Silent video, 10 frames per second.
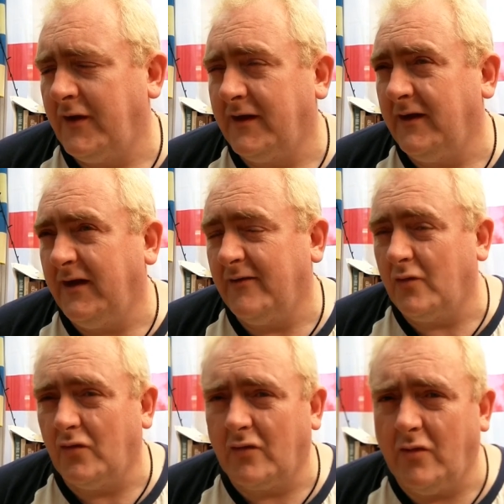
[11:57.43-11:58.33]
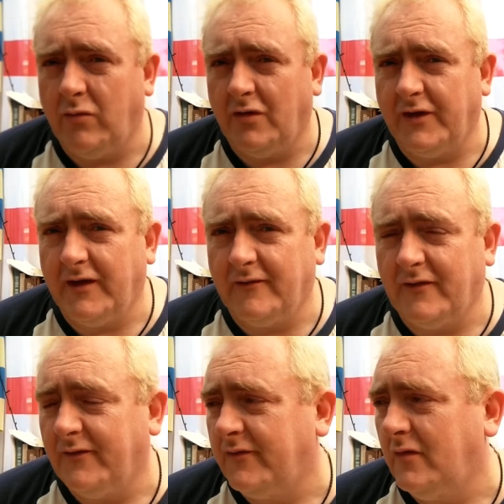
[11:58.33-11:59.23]
I think it needs another couple of days
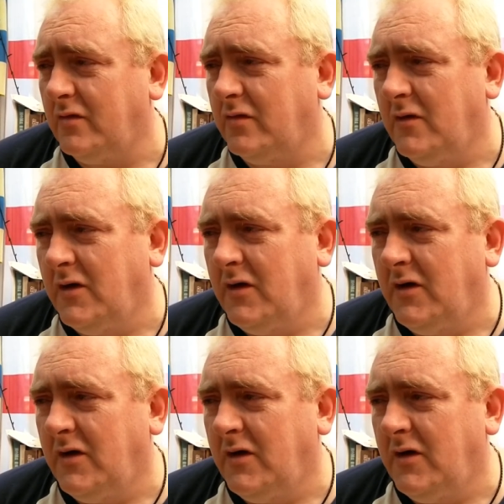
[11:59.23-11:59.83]
because it's still